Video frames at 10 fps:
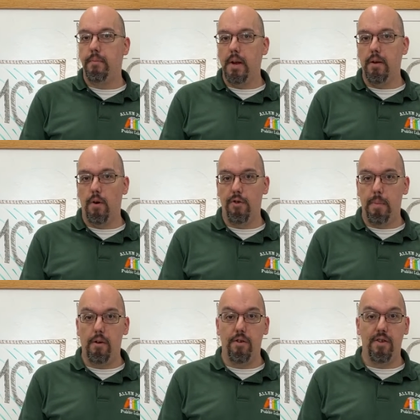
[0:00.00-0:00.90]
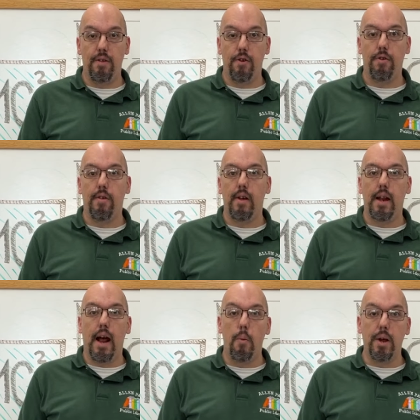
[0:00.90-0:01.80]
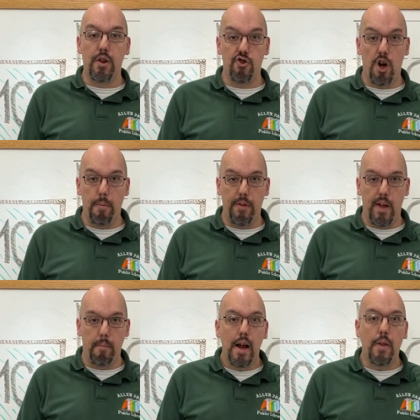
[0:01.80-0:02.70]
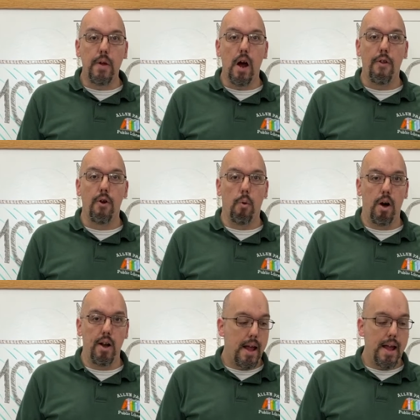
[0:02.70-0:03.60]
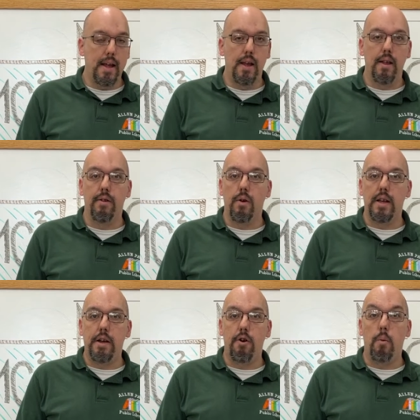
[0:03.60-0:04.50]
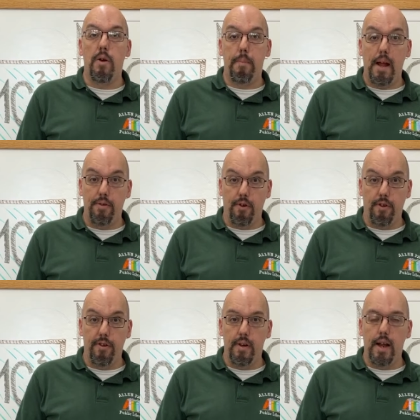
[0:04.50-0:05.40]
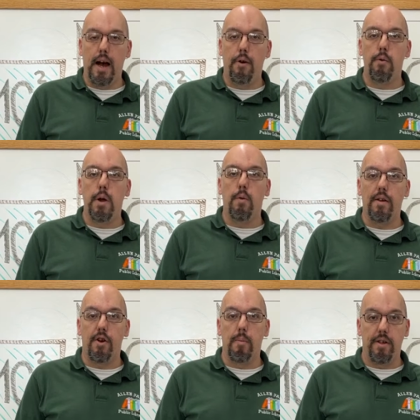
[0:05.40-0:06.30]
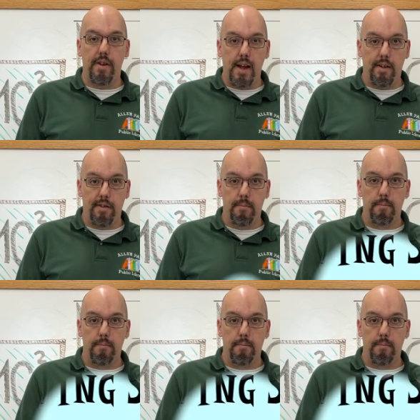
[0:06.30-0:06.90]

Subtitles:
involves a pair of scissors and how we can sharpen them, and the other one is dealing with pencils and how do we erase our mistakes.